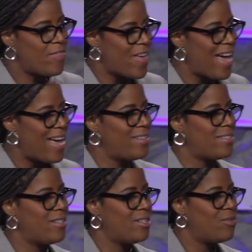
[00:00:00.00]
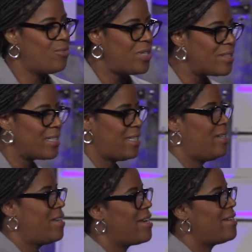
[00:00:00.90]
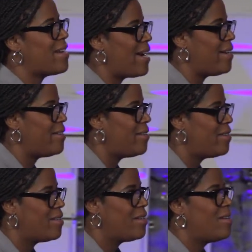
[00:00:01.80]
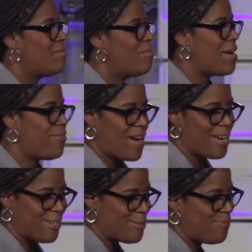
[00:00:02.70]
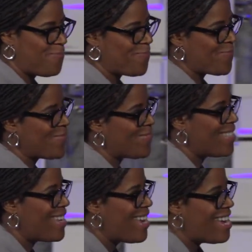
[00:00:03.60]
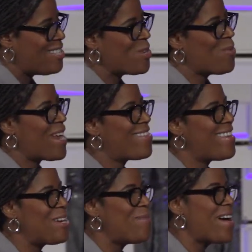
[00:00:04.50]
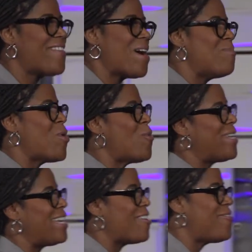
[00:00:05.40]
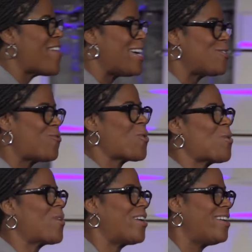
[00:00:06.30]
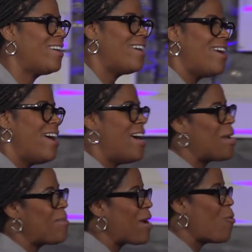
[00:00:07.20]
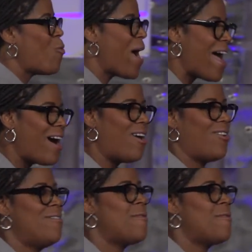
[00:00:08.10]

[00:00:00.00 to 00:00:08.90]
That really ignited my fire. And so when I think about that moment and I fast forward, and I'm like, wow,